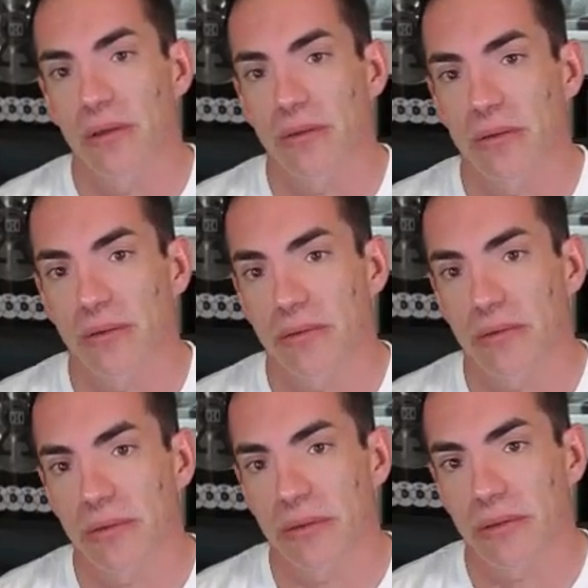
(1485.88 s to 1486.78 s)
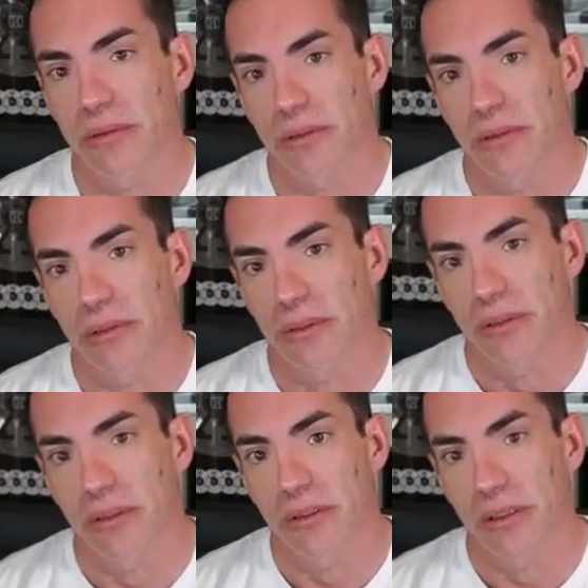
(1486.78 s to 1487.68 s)

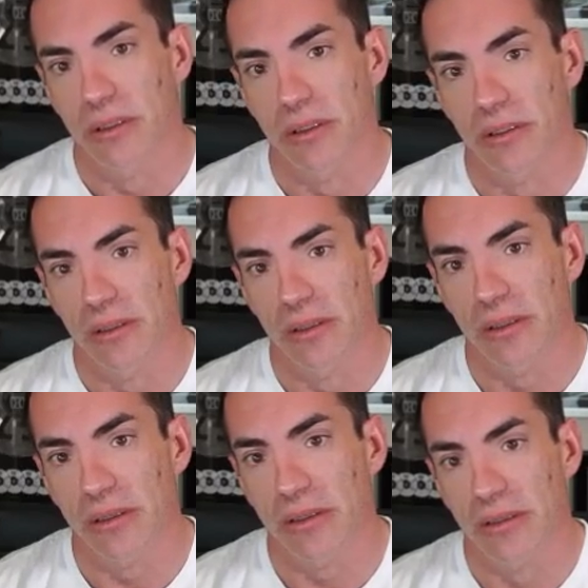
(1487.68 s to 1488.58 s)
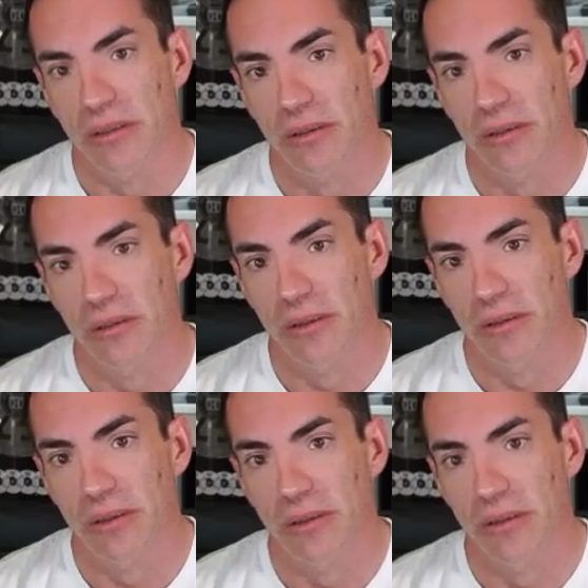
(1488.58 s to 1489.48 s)

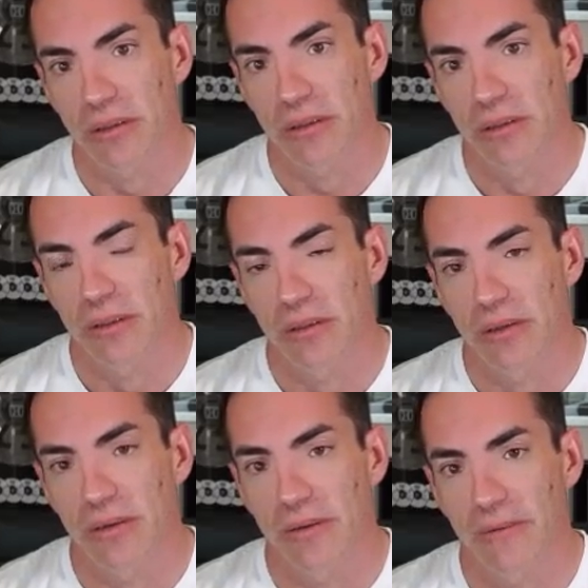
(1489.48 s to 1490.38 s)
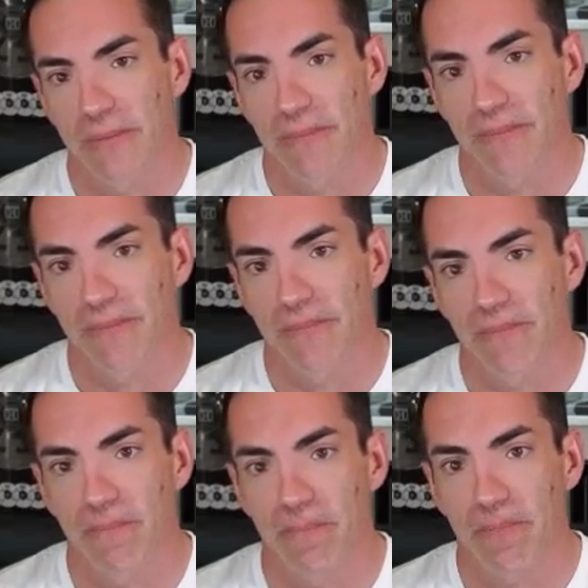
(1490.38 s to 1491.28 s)

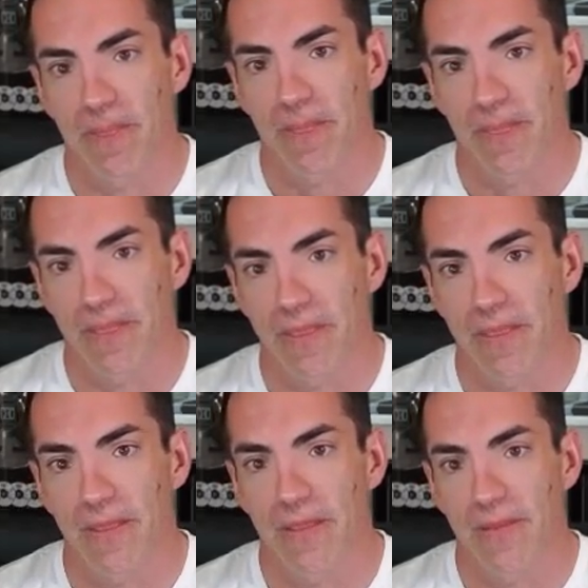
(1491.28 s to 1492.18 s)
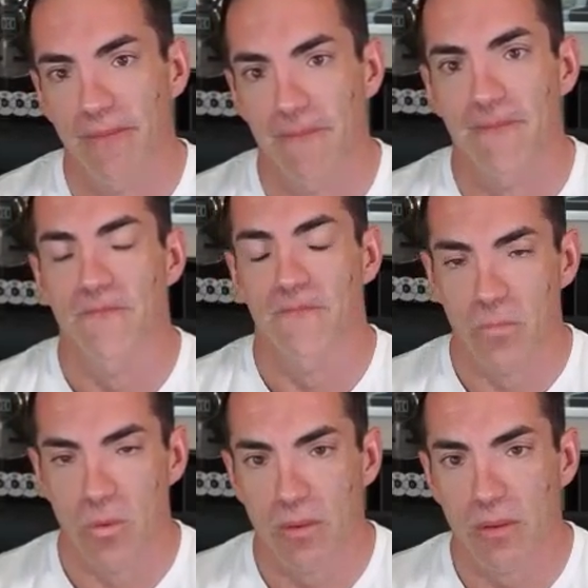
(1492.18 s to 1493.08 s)

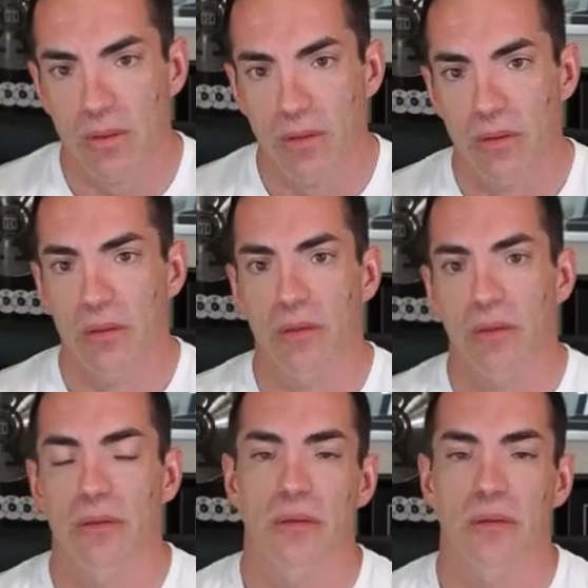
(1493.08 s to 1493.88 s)
The person shown says nothing.